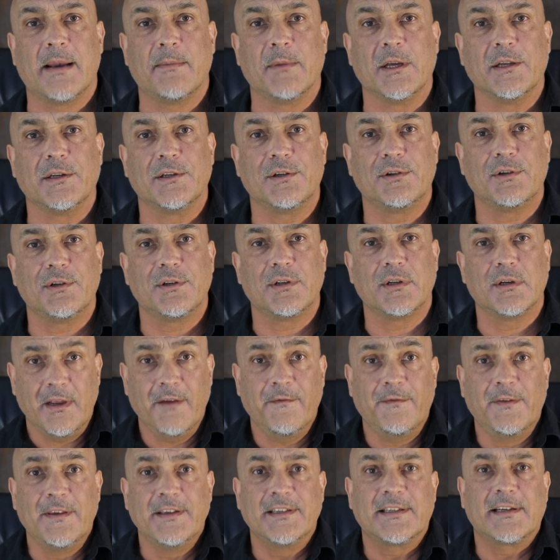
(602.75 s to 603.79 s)
damaged.
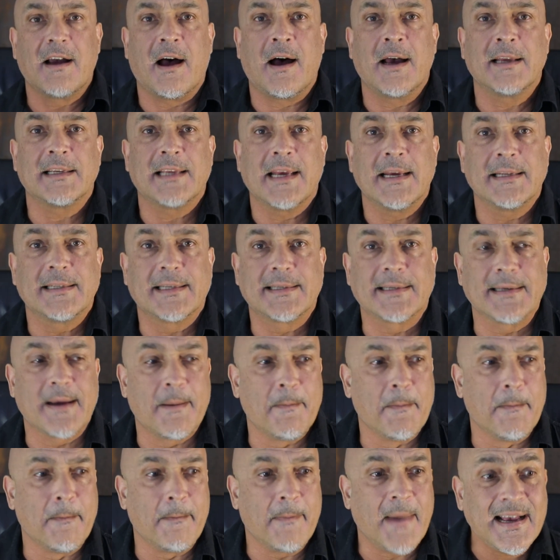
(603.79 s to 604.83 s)
If these guys had
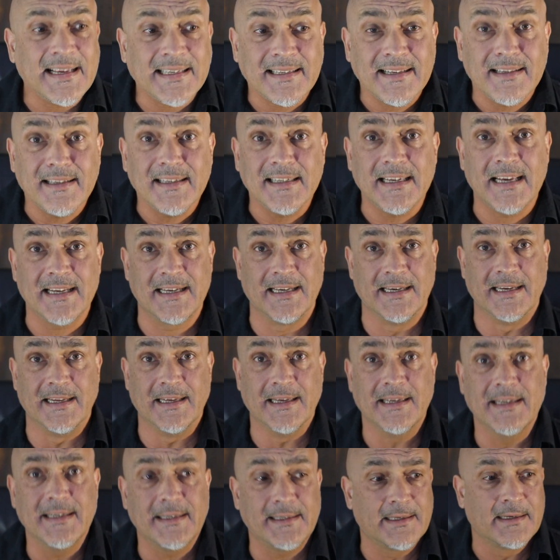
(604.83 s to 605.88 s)
some muscles at
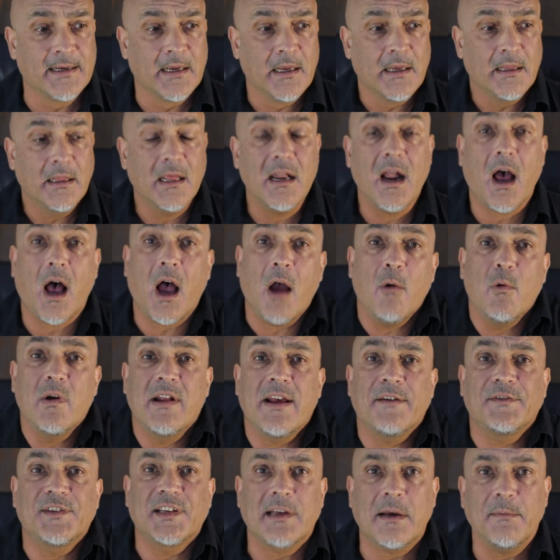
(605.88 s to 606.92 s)
least, then I would
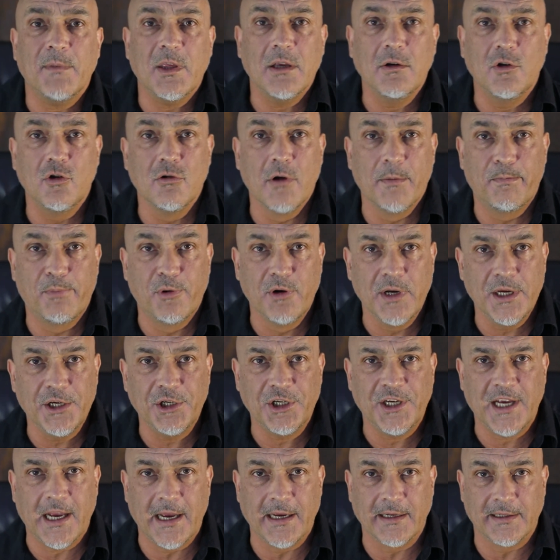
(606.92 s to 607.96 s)
have something to
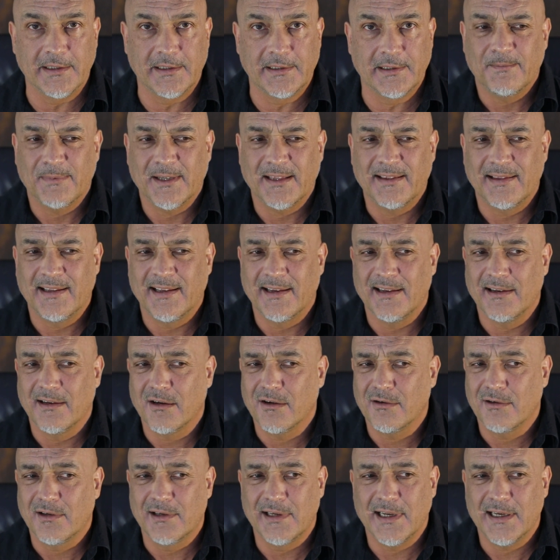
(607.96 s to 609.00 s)
appreciate. But they're
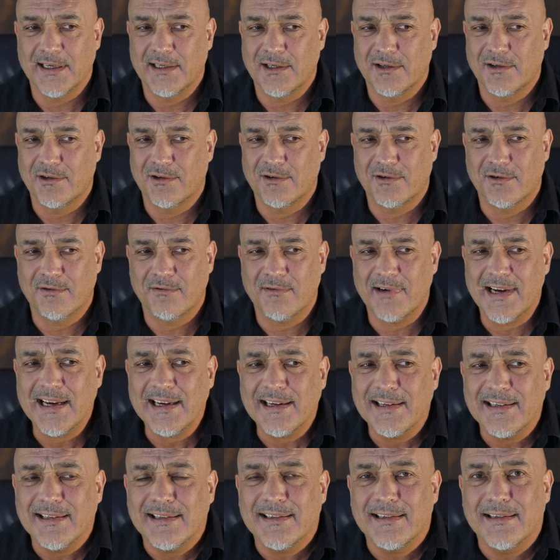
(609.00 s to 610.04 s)
not
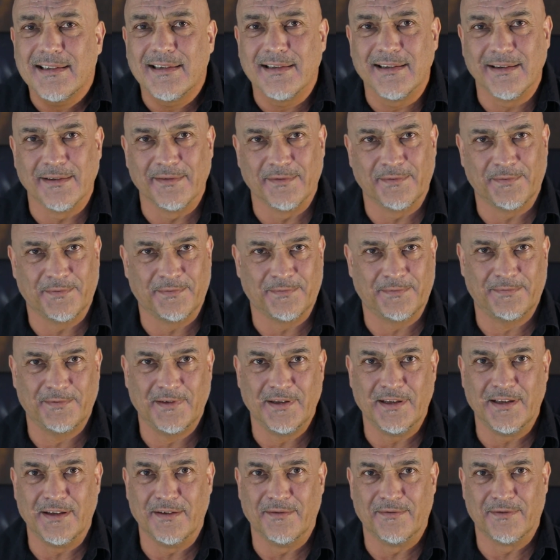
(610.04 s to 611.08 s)
attractive
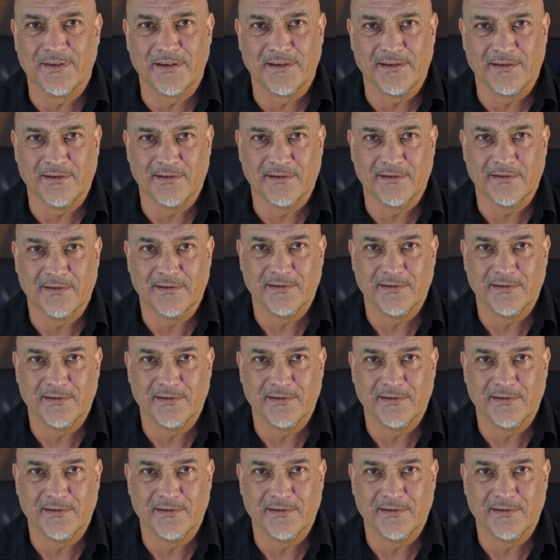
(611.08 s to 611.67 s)
even.